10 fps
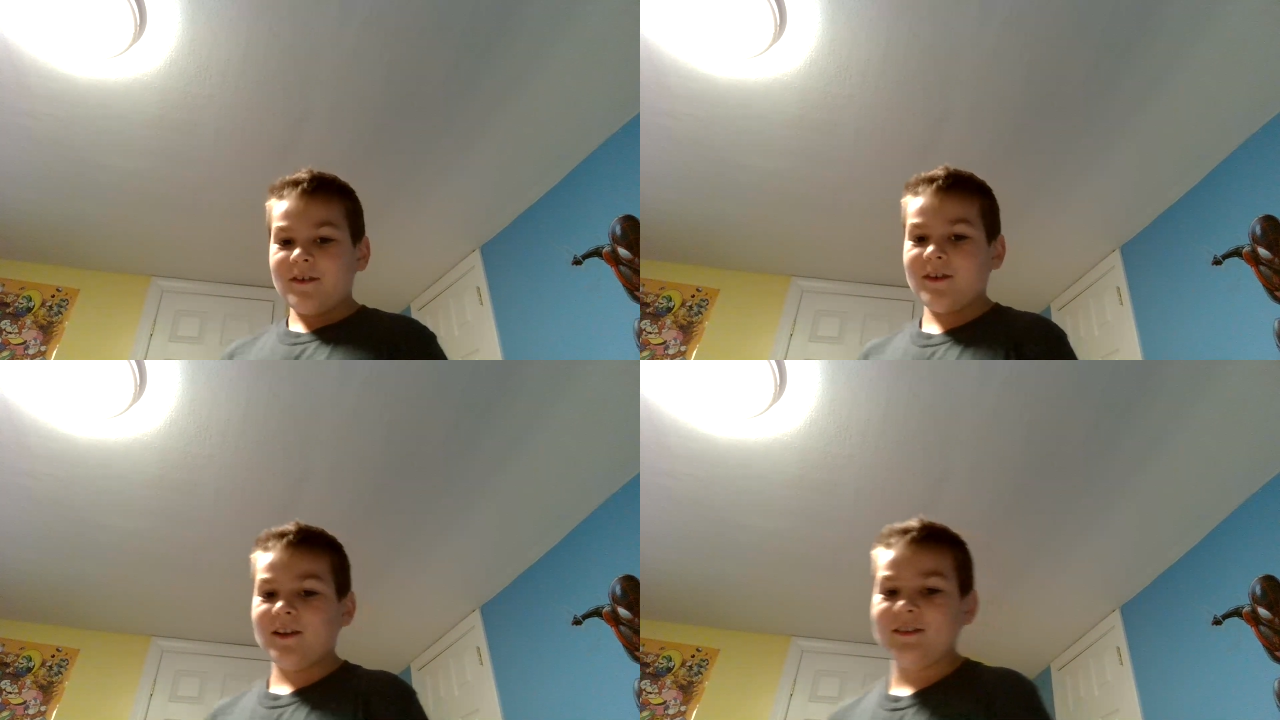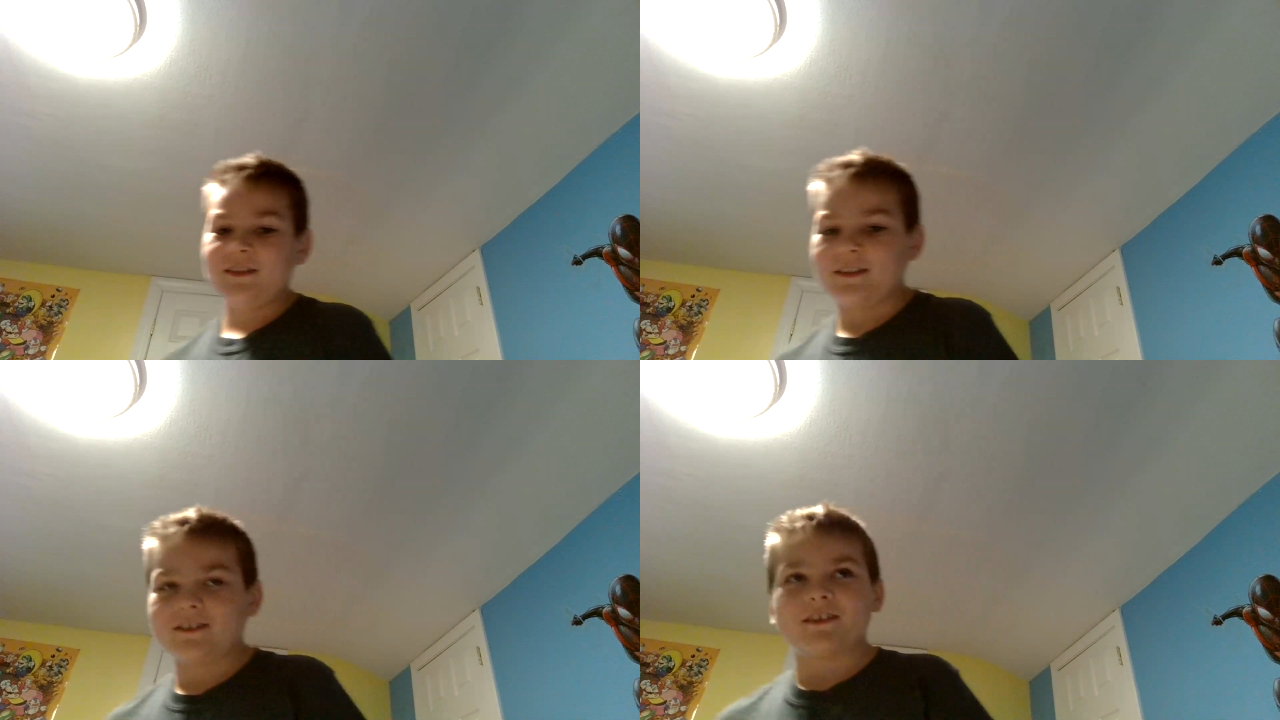kids
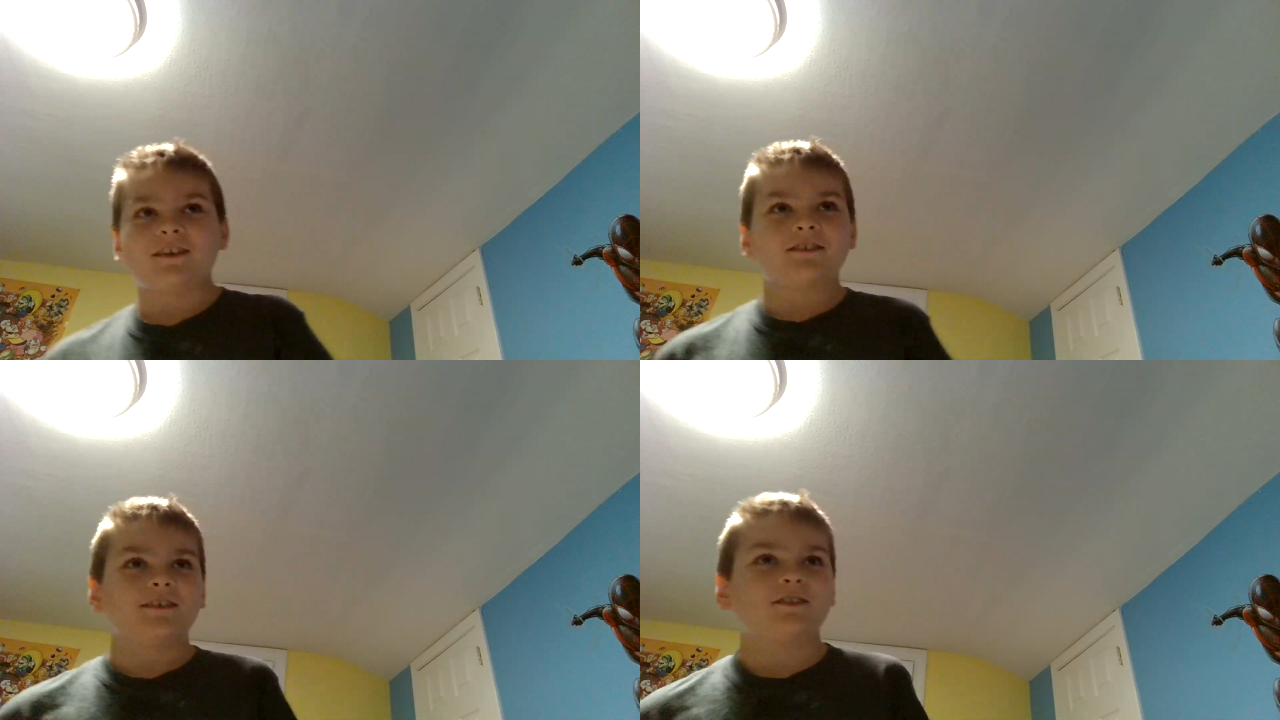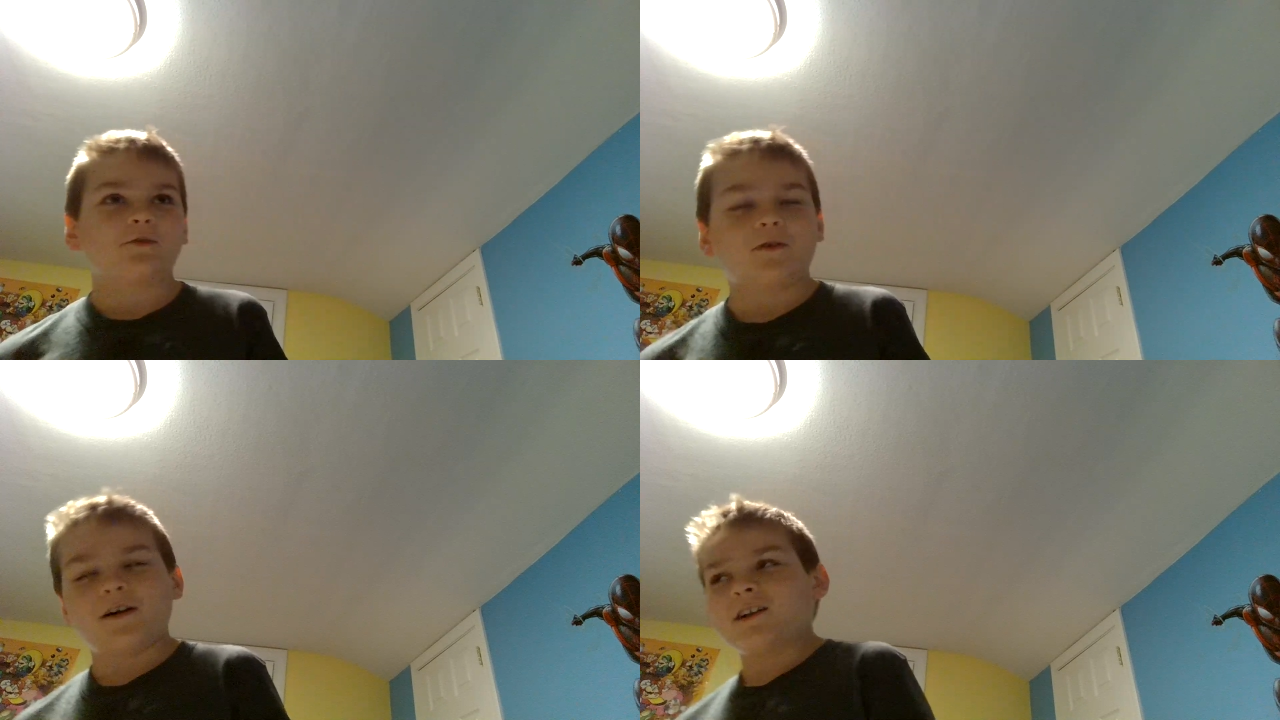these days like to
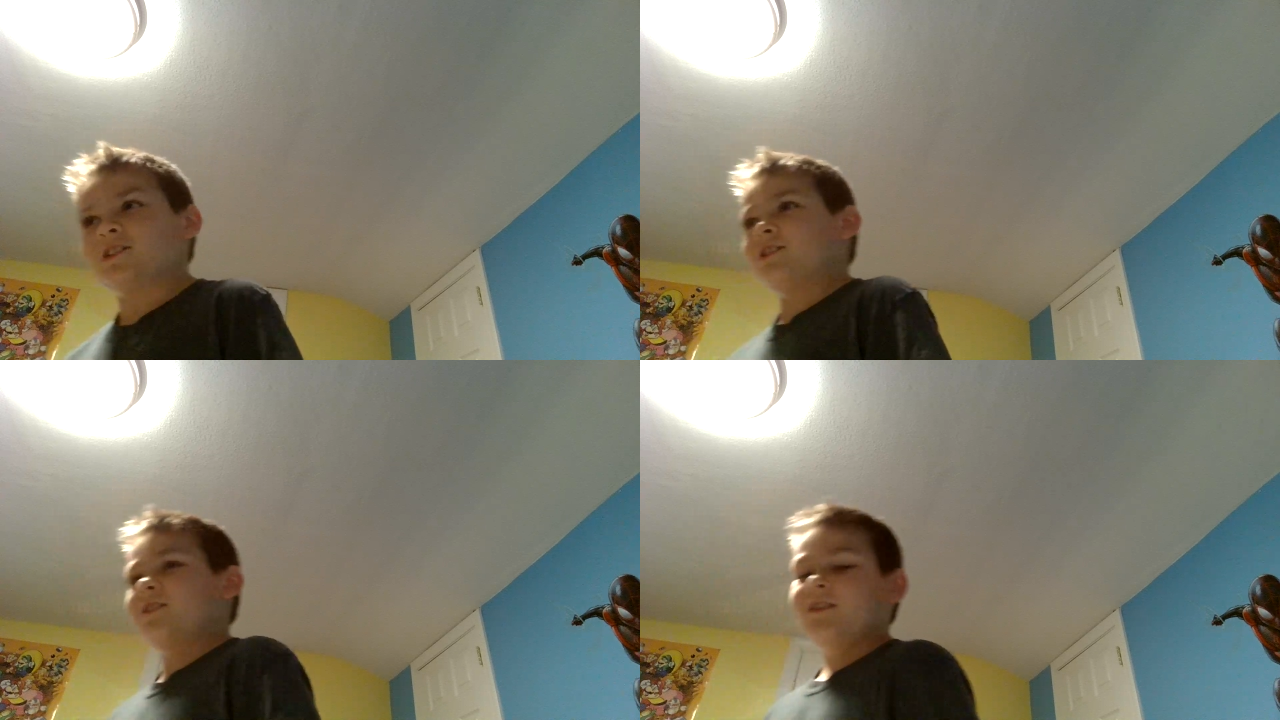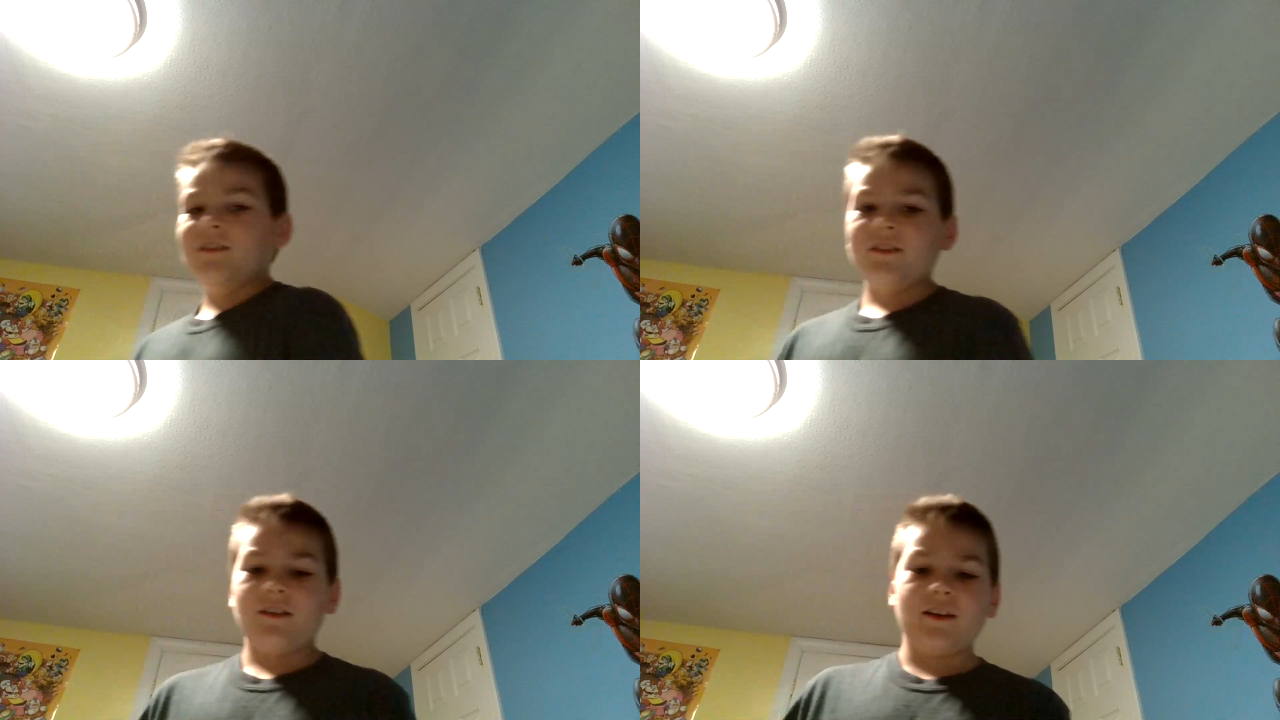watch,
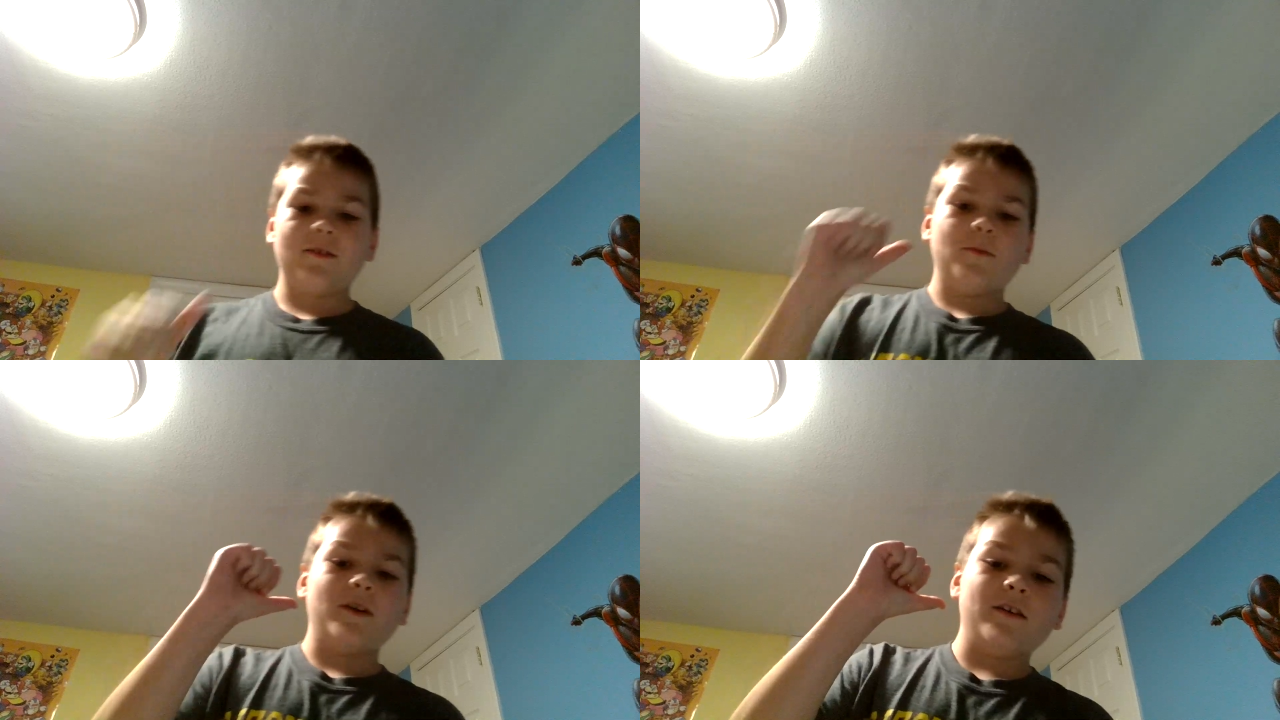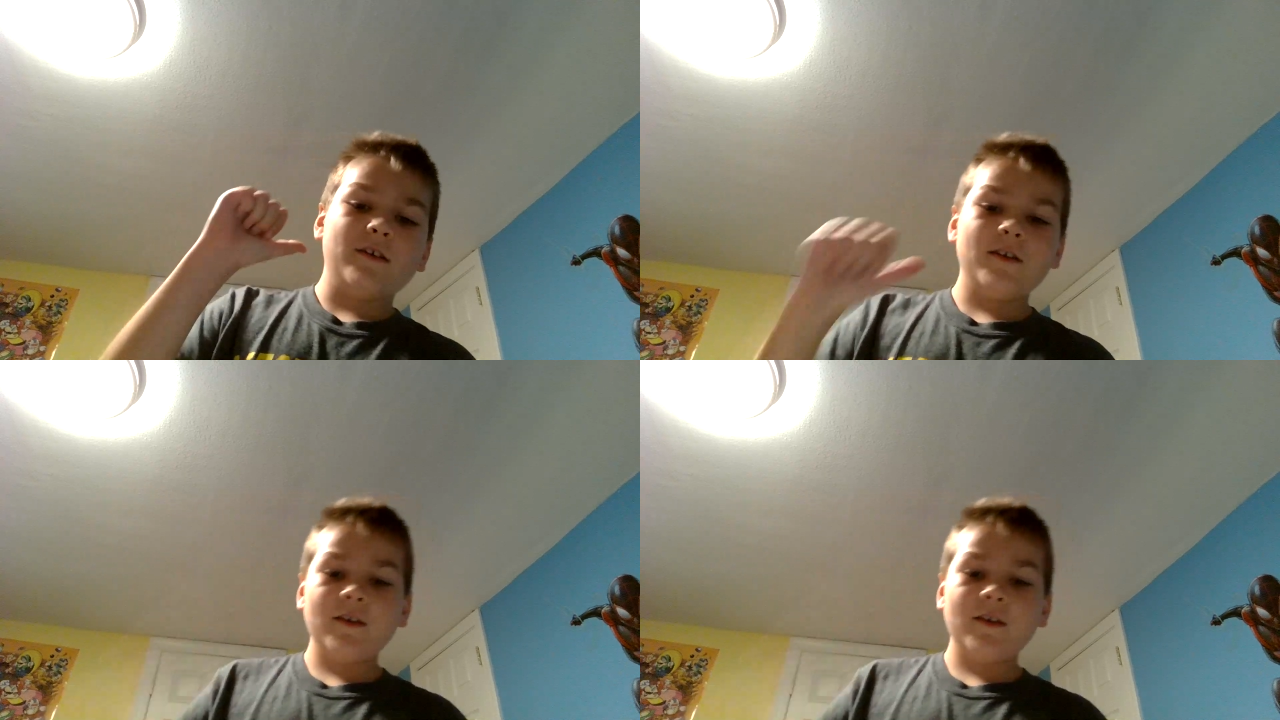like me.